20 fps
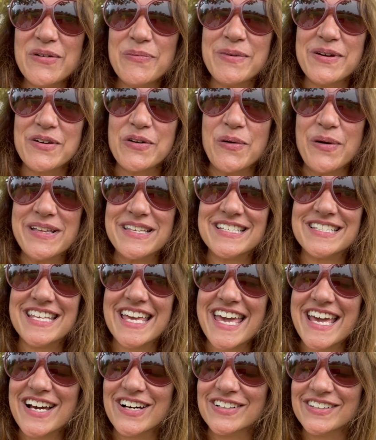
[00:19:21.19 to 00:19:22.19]
we are going to
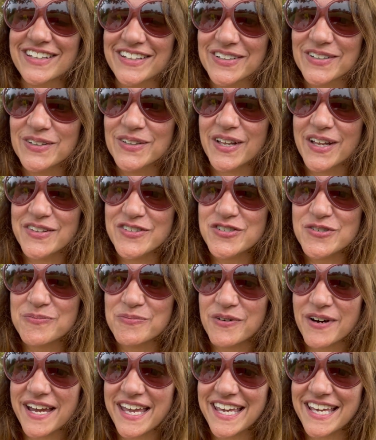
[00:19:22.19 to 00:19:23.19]
take a little lunch
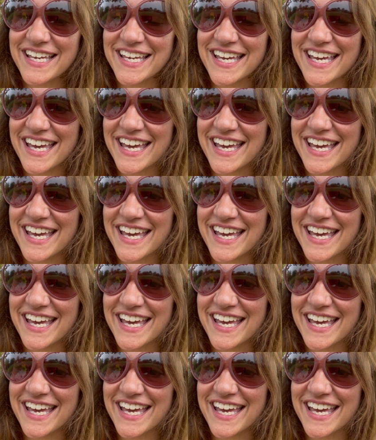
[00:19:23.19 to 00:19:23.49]
break